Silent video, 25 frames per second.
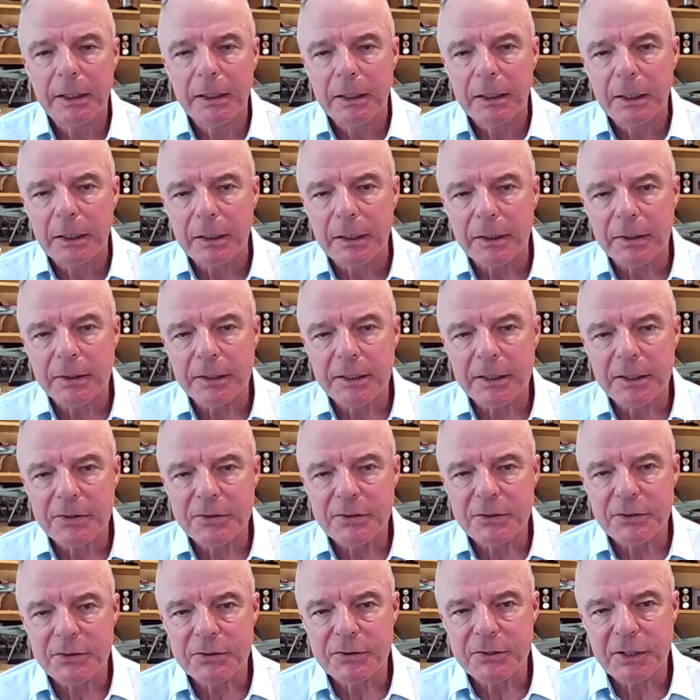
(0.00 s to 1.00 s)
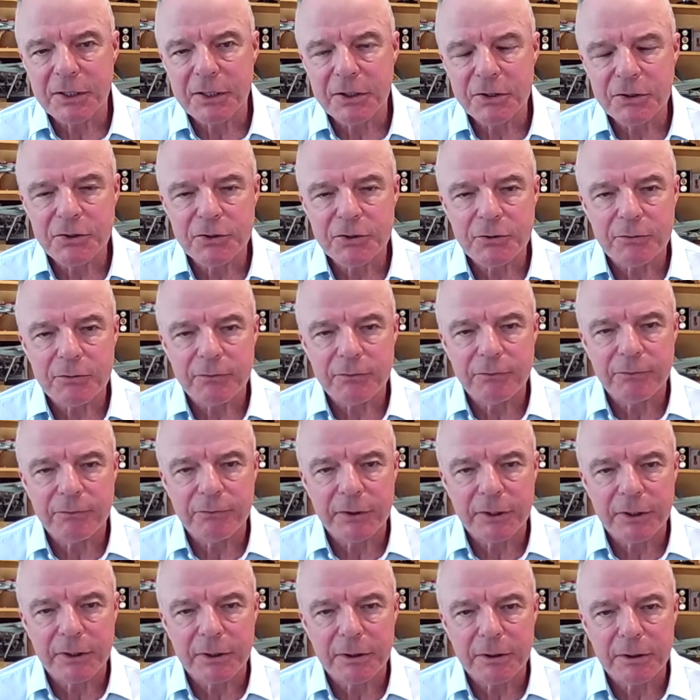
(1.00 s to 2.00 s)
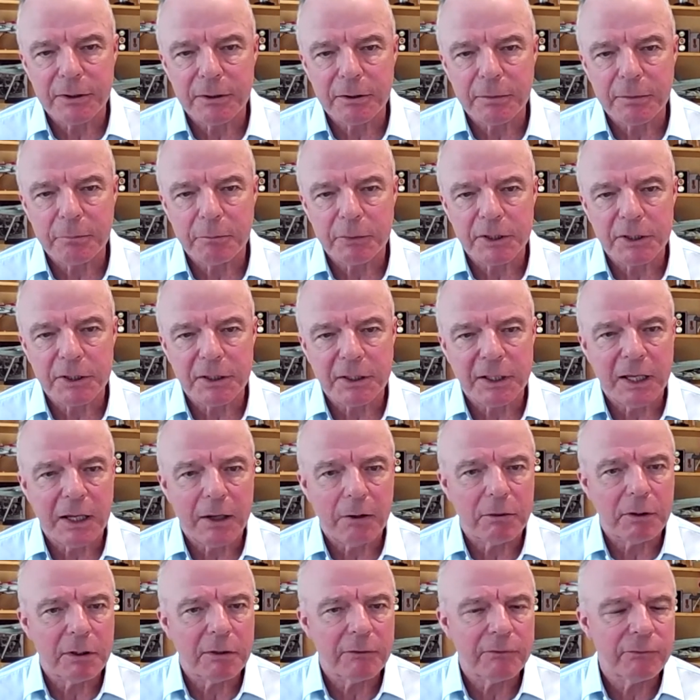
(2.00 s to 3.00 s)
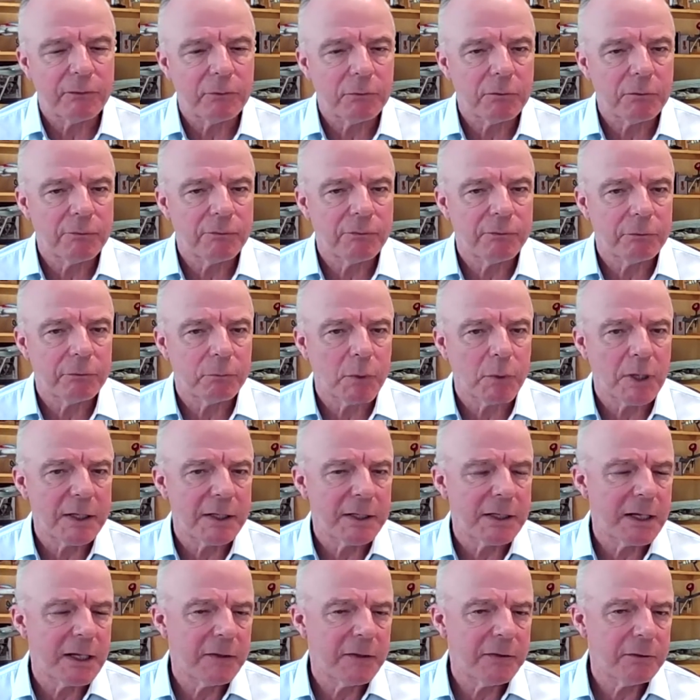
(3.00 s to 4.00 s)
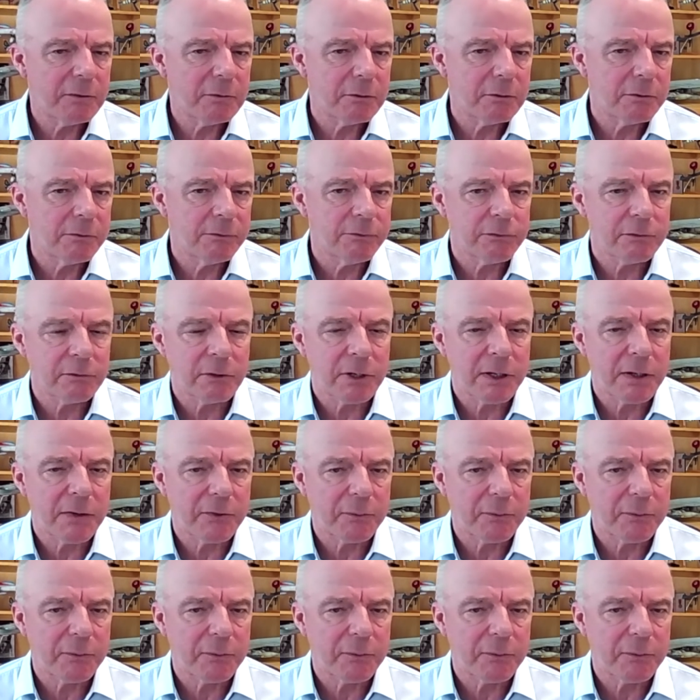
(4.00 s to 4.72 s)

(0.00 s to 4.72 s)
There's a sense of caring for one another and for other